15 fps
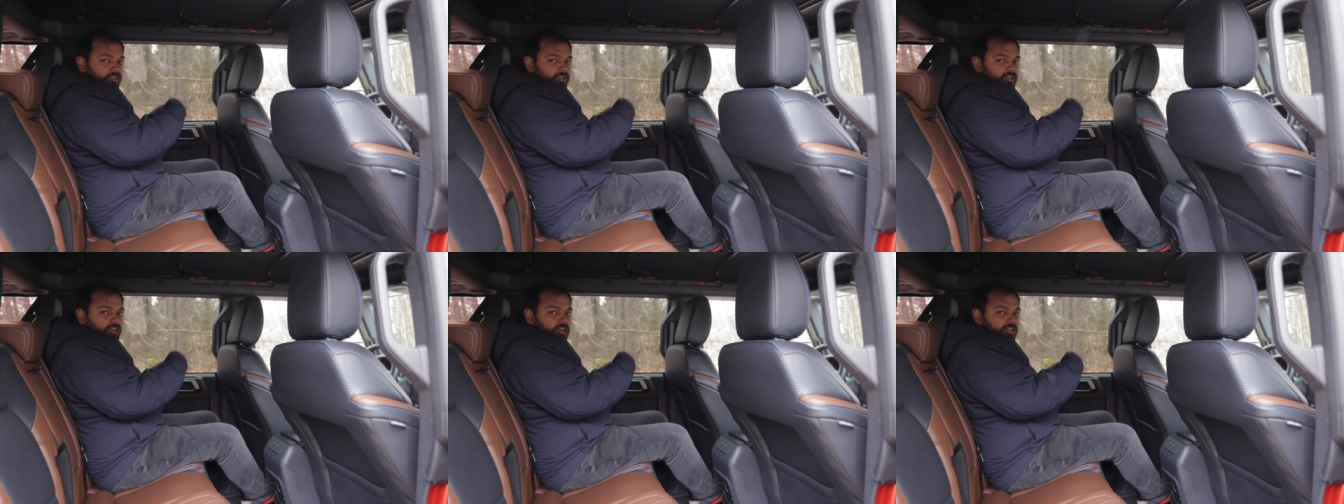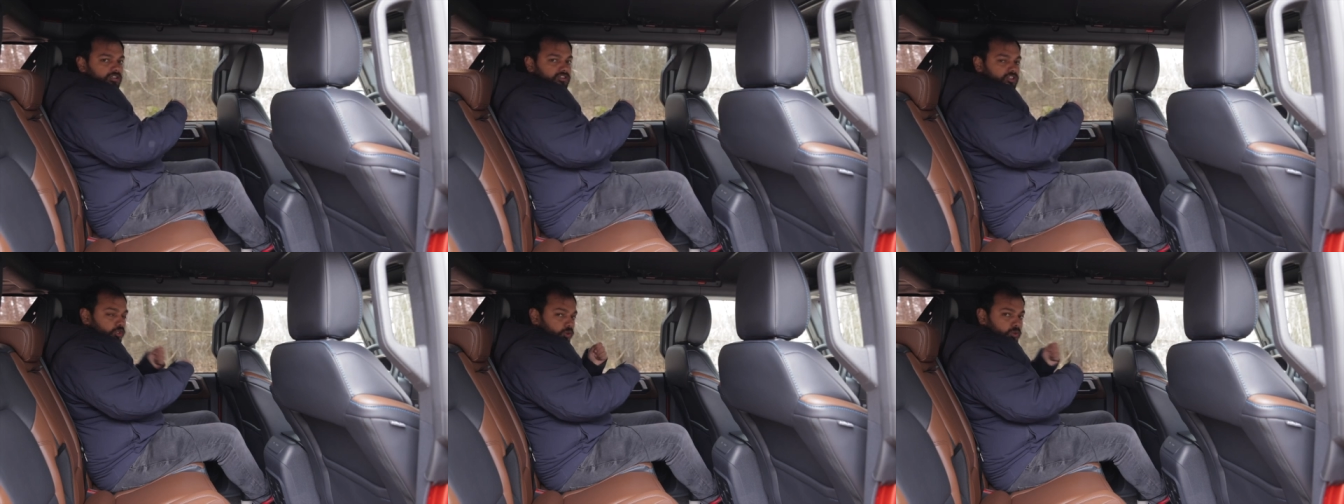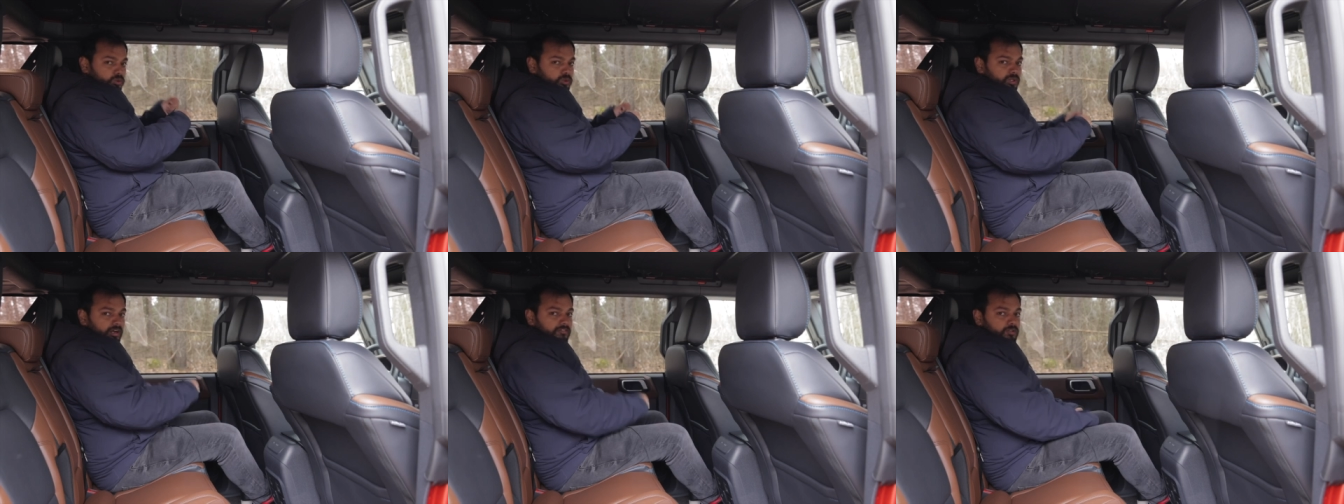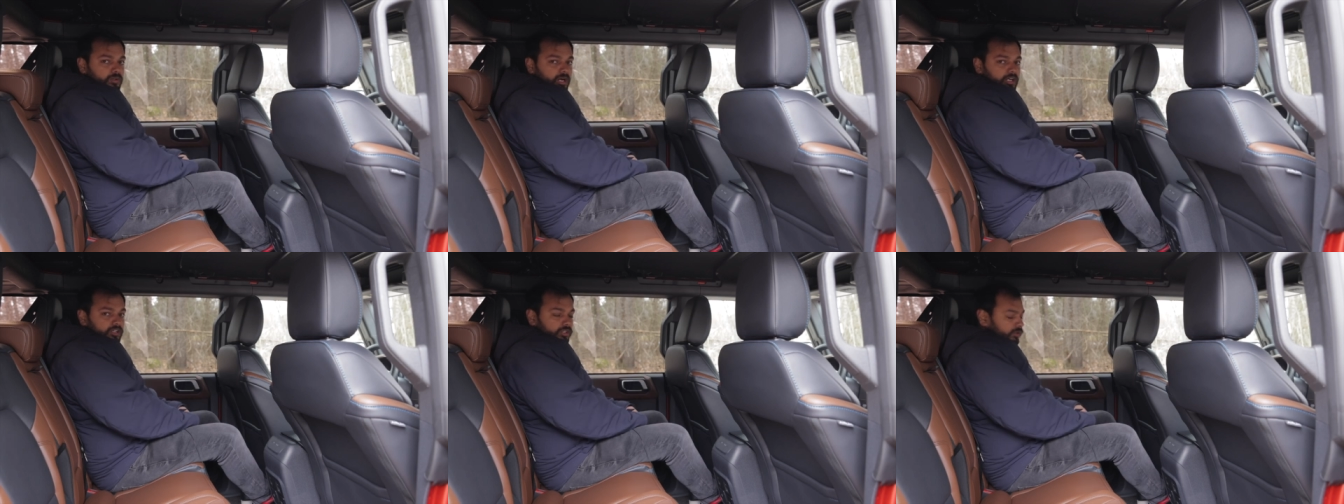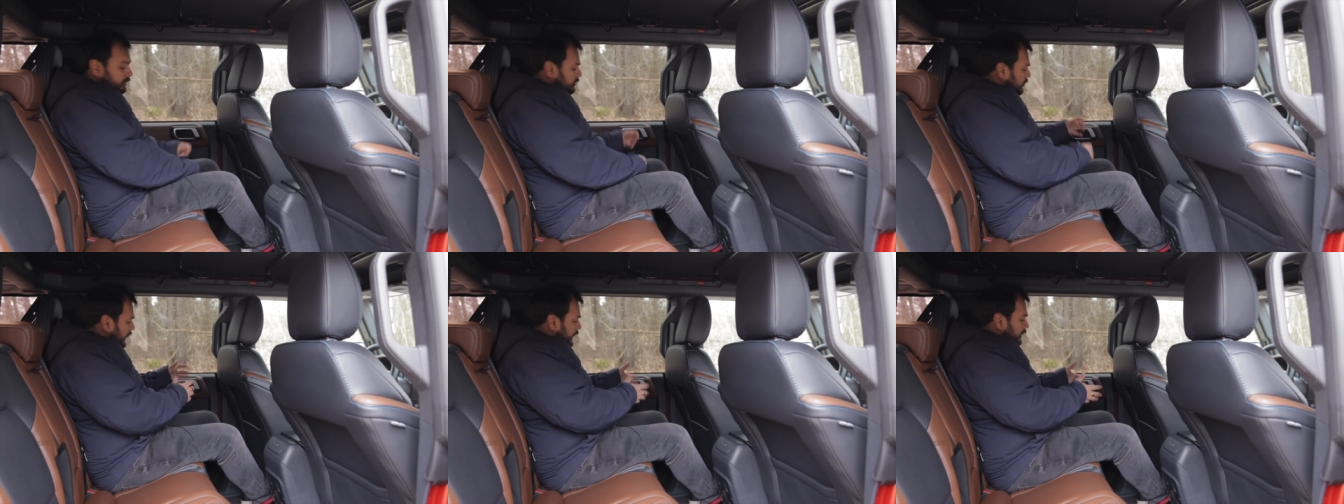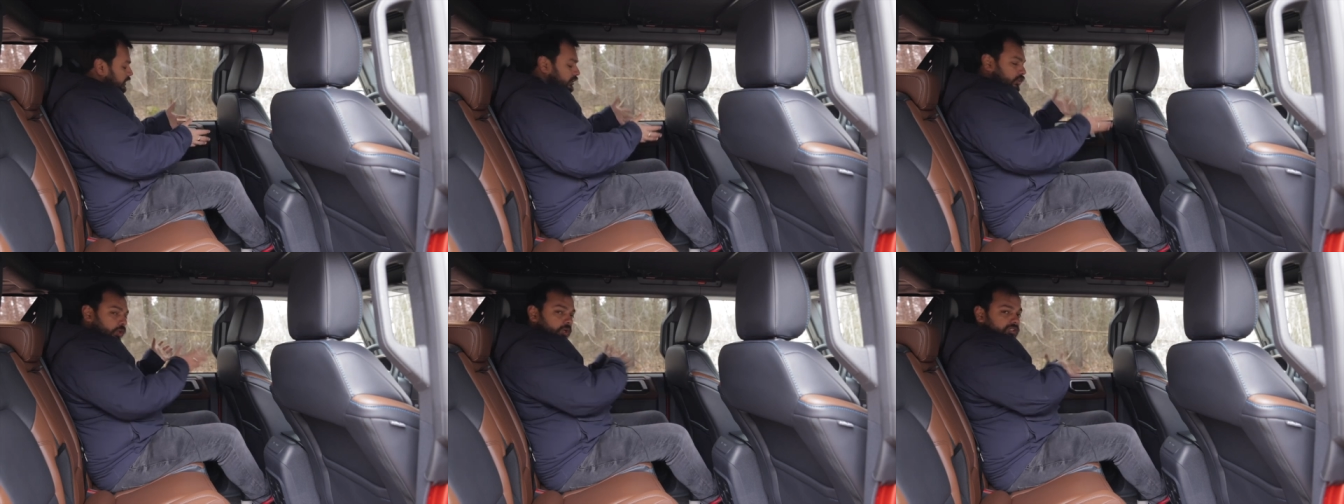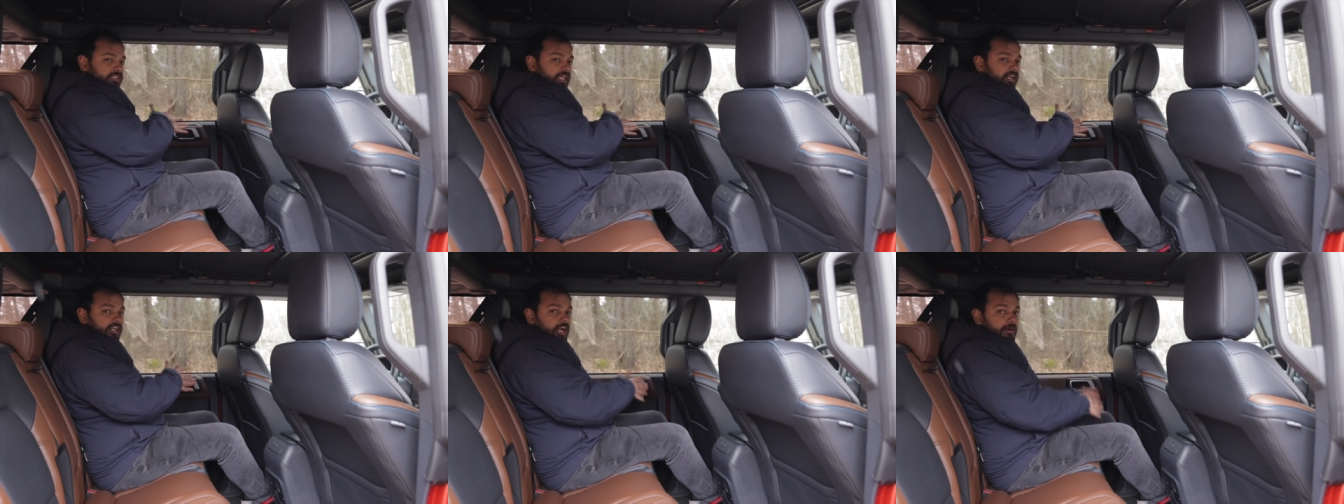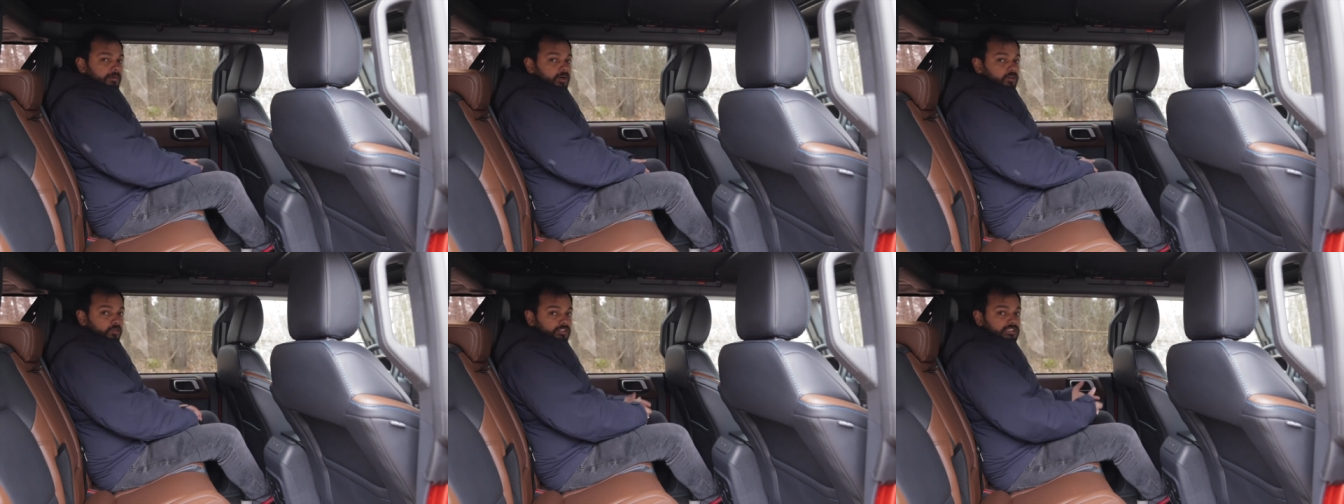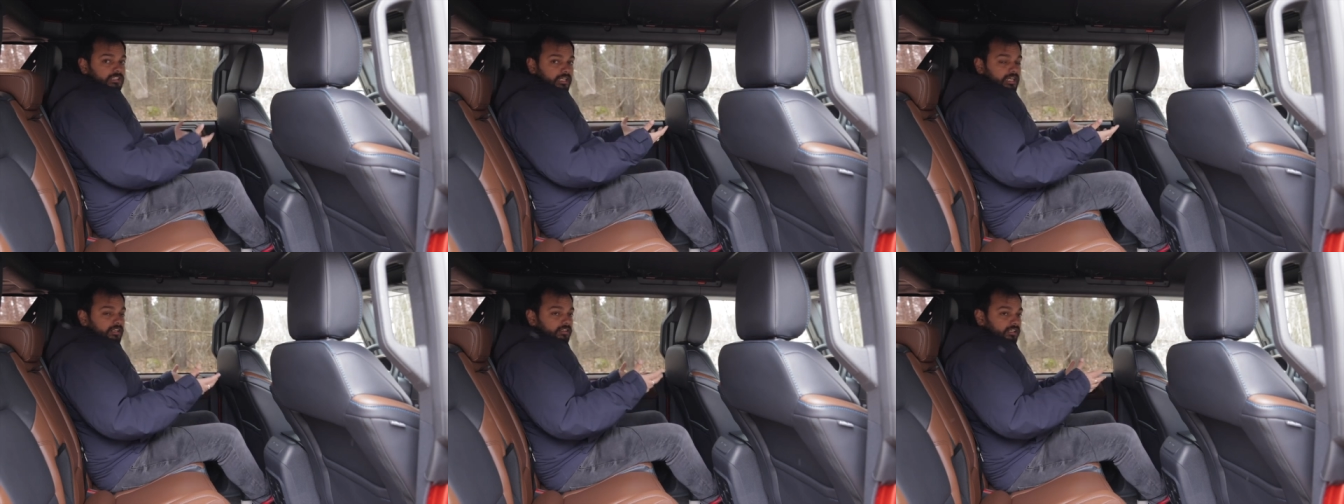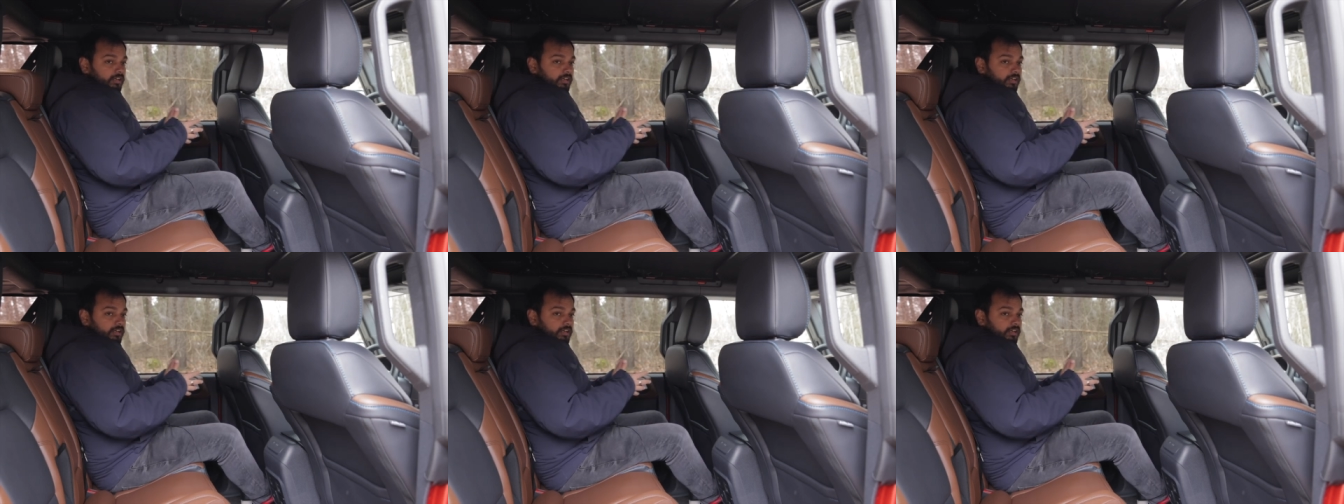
uh, screws you have to undo and the doors can come out which is again